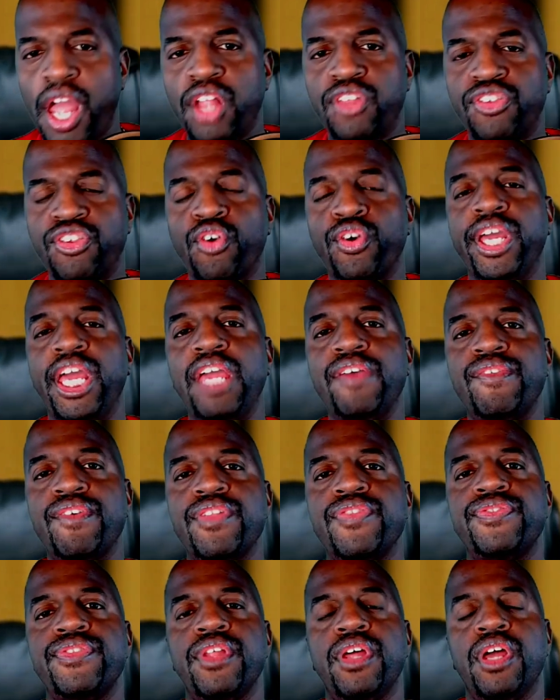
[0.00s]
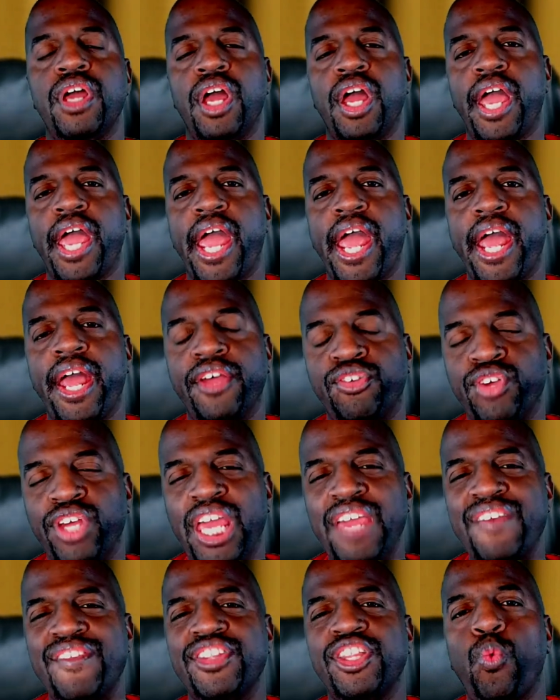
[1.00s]
And so even so
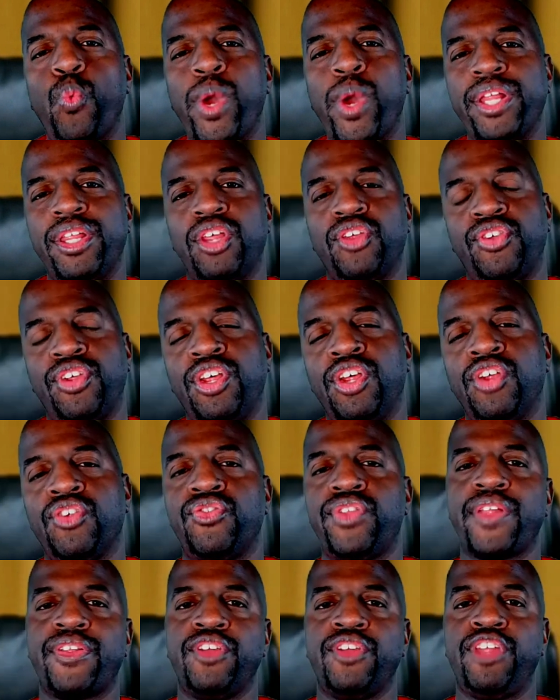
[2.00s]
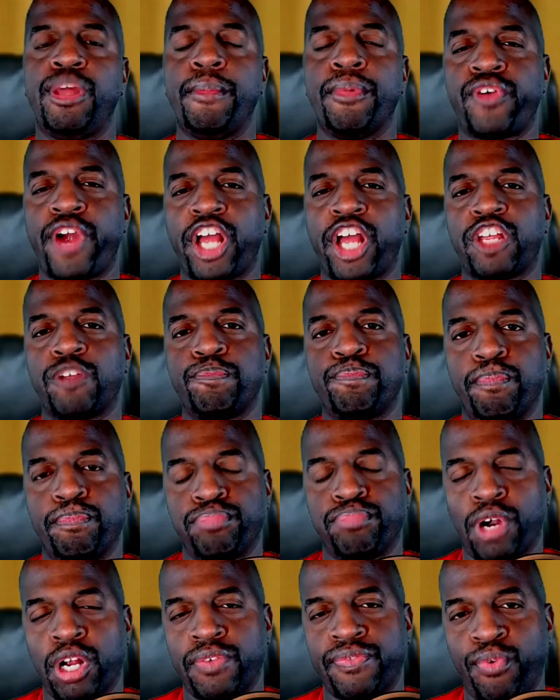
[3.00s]
even the witnesses that the Democrats
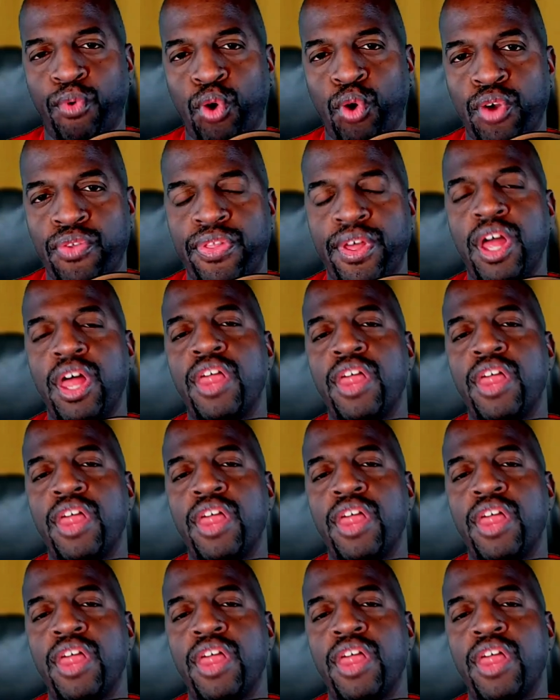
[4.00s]
brought forth